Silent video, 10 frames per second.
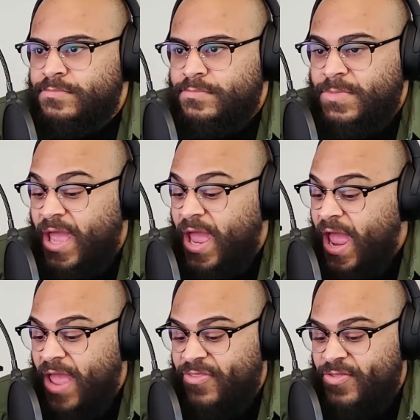Yeah,
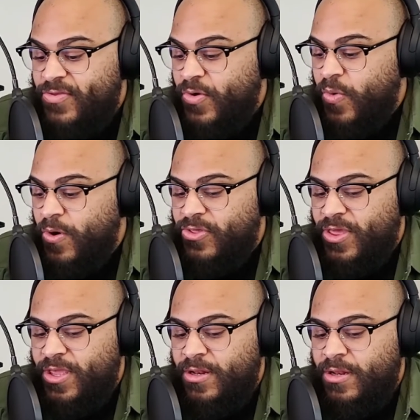I think the
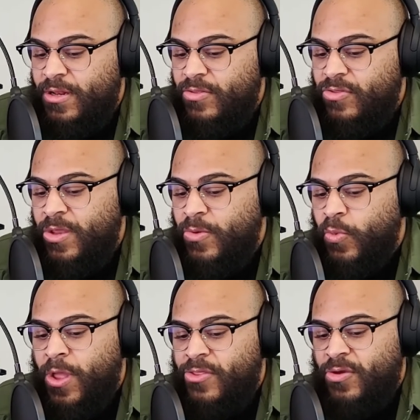quarantine did
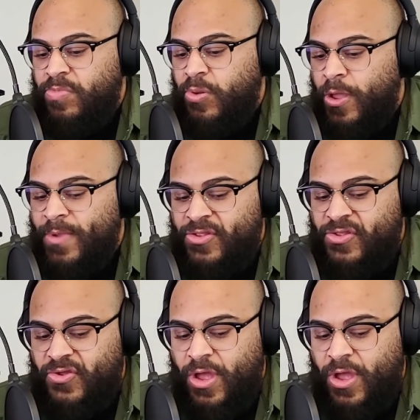what deployments